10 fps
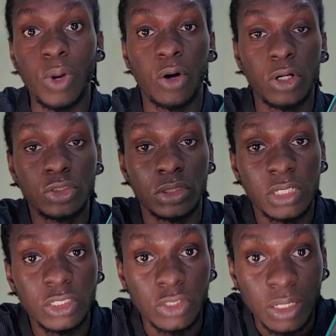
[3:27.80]
are going to
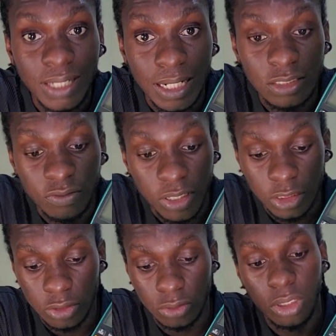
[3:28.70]
treat all that very
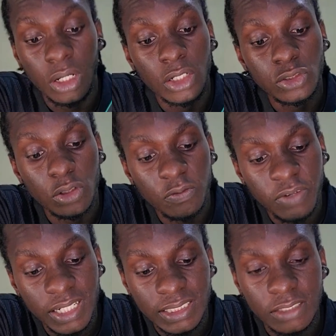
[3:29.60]
soon. So
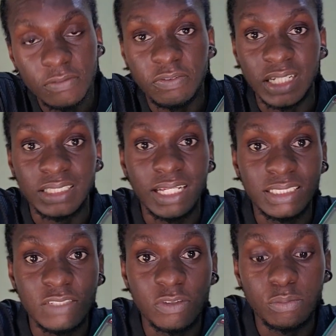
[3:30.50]
first thing first, let's
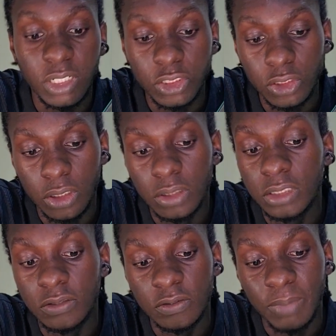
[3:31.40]
even measure
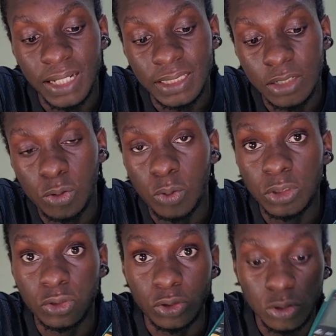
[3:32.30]
the battery we want
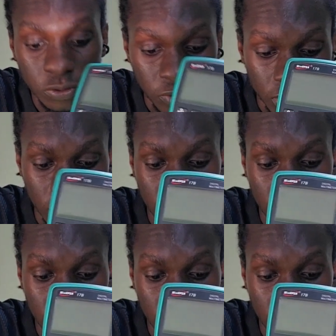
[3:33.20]
to use for this